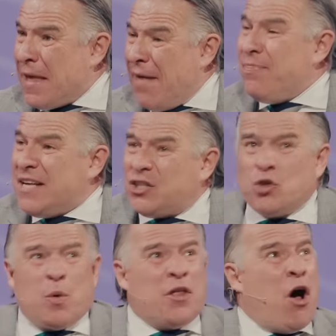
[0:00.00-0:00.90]
And this
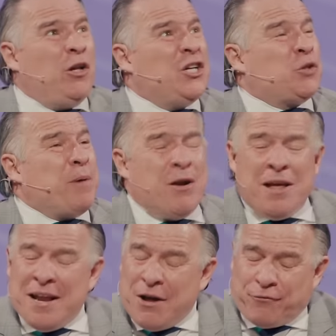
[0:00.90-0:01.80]
is where the Holy Spirit.
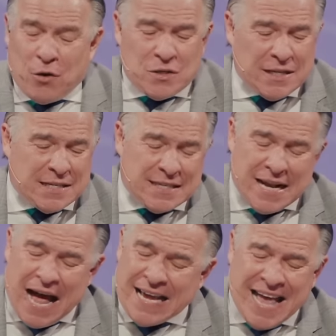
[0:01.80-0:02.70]
Now, folks,
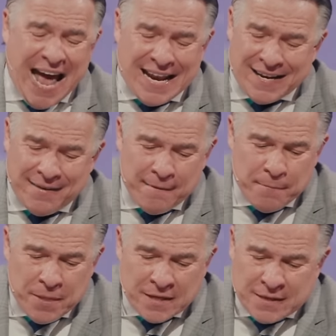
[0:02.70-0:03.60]
listen, I get it.
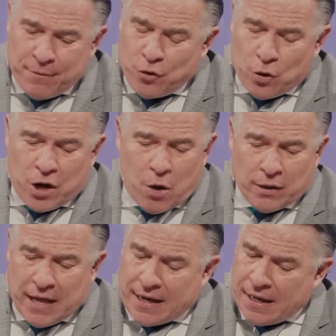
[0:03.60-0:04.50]
Some of you are
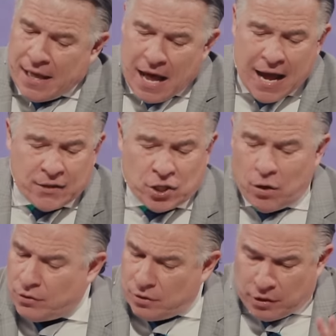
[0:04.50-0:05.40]
going like, I
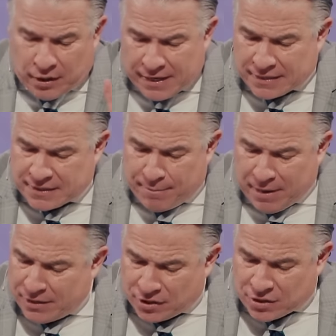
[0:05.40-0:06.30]
to, looking at
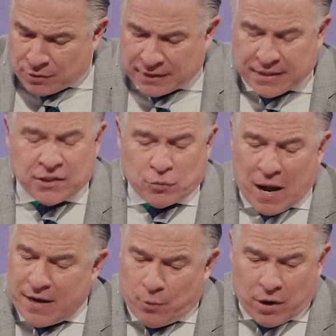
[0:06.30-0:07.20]
somebody just going like, this is
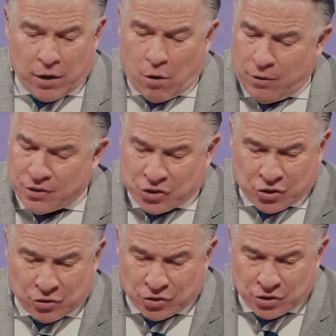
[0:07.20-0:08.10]
why I didn't want to go to this
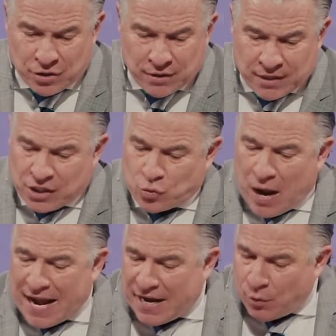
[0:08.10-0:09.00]
church. This is
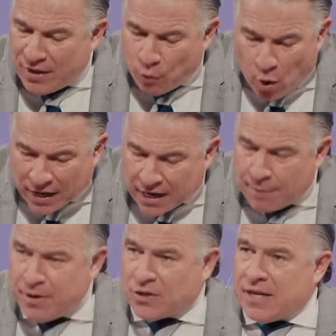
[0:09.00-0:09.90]
why I didn't even want to
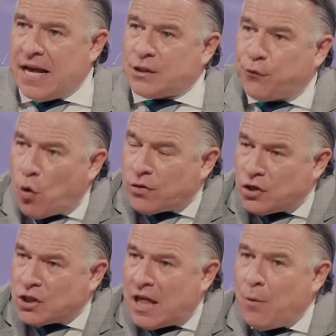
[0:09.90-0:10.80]
come here today. It's 4th
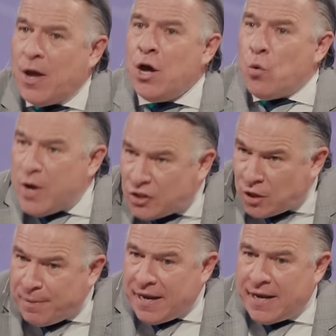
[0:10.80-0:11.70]
of July. We
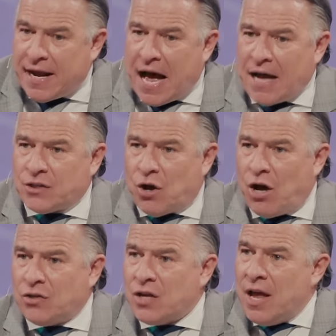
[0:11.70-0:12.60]
should be eating hot
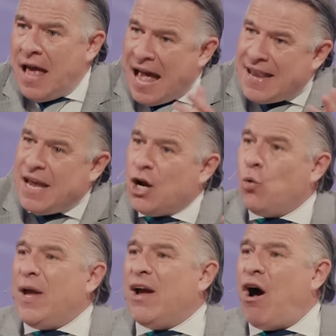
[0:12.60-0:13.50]
dogs, and
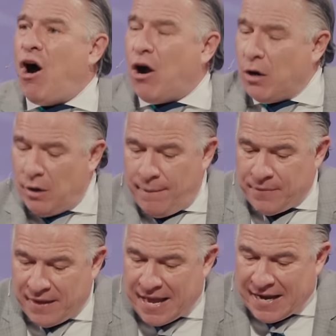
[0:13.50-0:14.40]
here we are
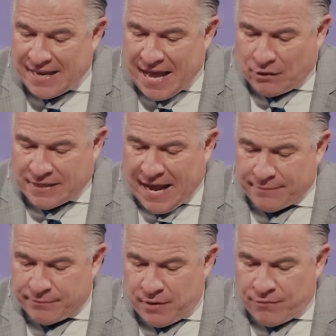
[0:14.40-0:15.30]
getting yelled
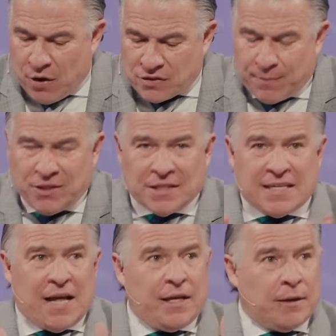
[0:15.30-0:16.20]
at. Folks, let me
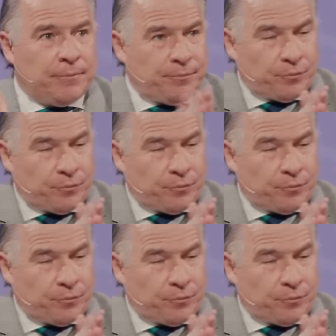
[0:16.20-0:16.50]
just tell you.